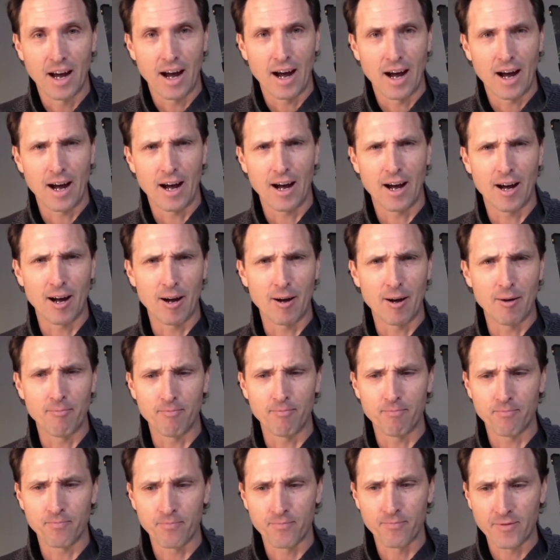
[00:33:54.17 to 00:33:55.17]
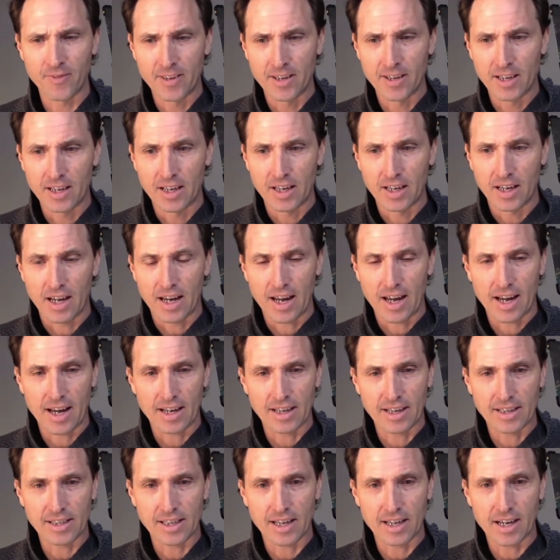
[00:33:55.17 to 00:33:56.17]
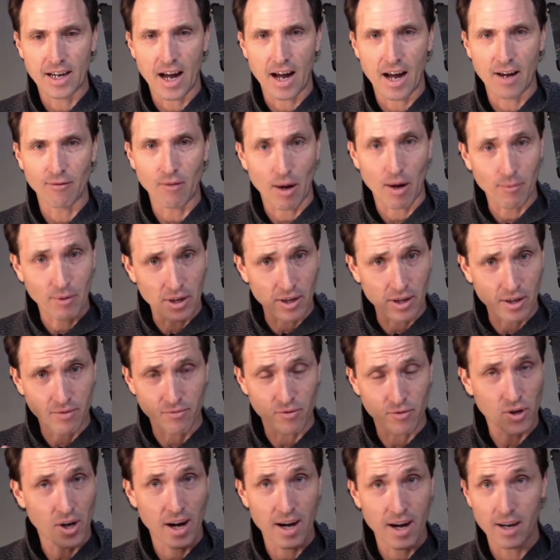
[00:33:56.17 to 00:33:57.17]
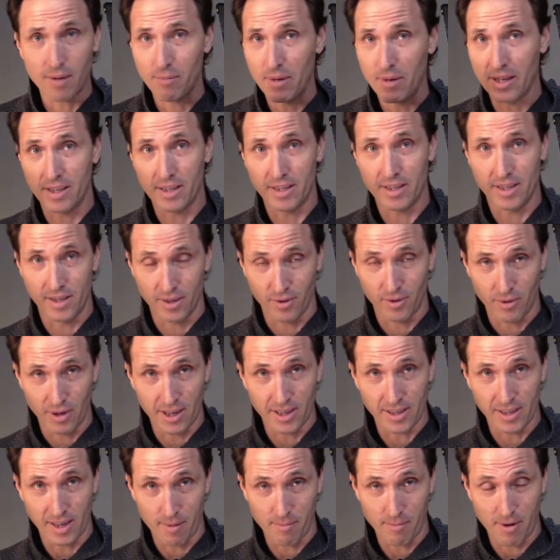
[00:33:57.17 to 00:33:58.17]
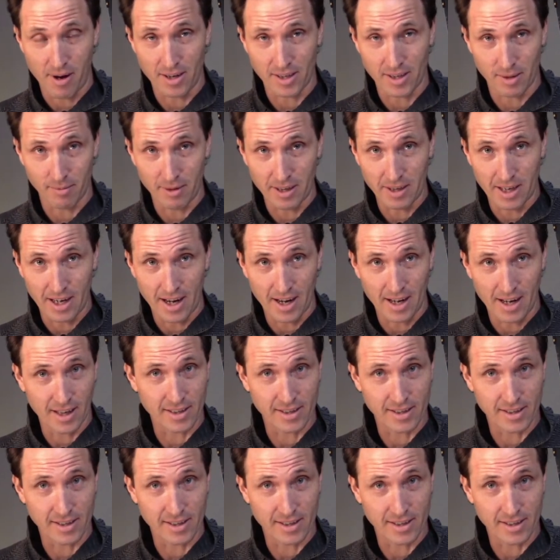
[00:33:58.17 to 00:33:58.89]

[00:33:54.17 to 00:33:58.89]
I'm going to try and make this as quick as I possibly can,